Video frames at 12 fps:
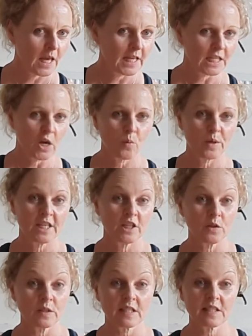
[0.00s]
Now we
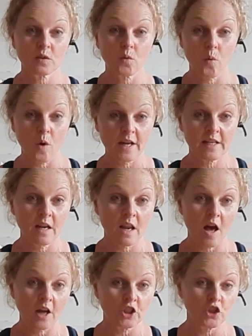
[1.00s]
use this quite a
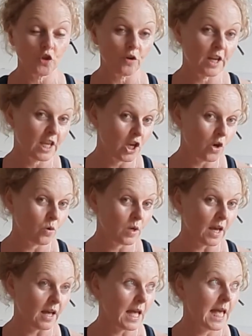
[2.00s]
lot during
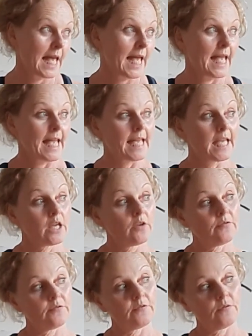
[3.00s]
yoga if
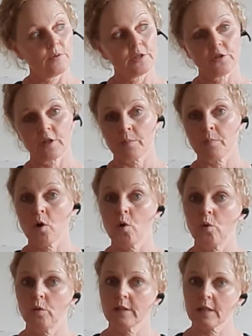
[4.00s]
we're doing a
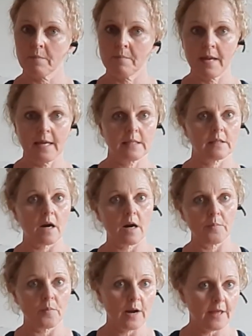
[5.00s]
pose that makes our
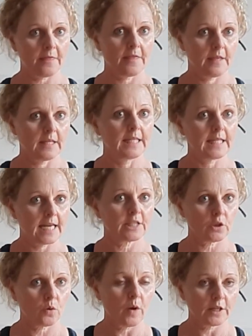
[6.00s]
breath get
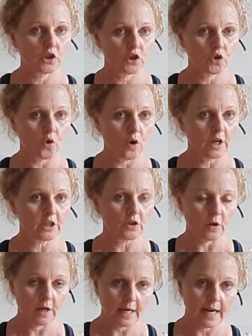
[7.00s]
quite short
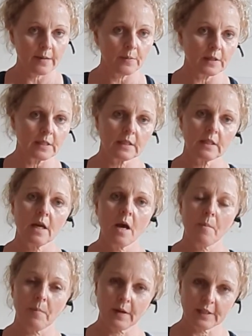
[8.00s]
or labored.
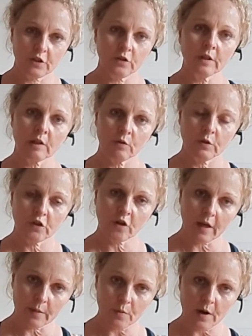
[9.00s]
By doing
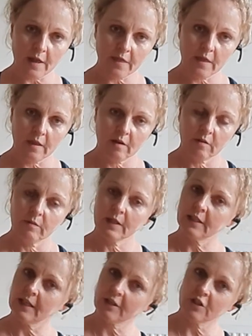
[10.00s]
Ujjayi breath, we
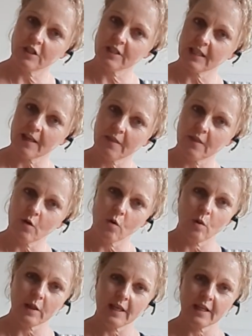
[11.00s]
can actually just get the
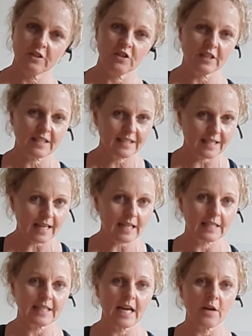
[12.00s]
whole thing to just
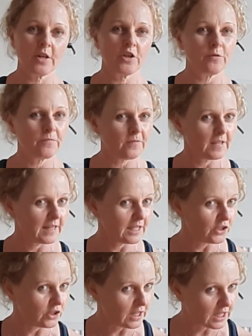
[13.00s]
settle down and you feel
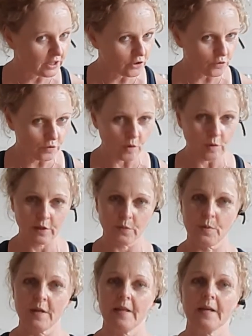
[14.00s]
that you can control your
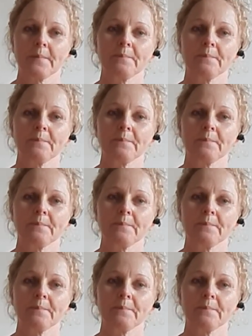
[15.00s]
breathing.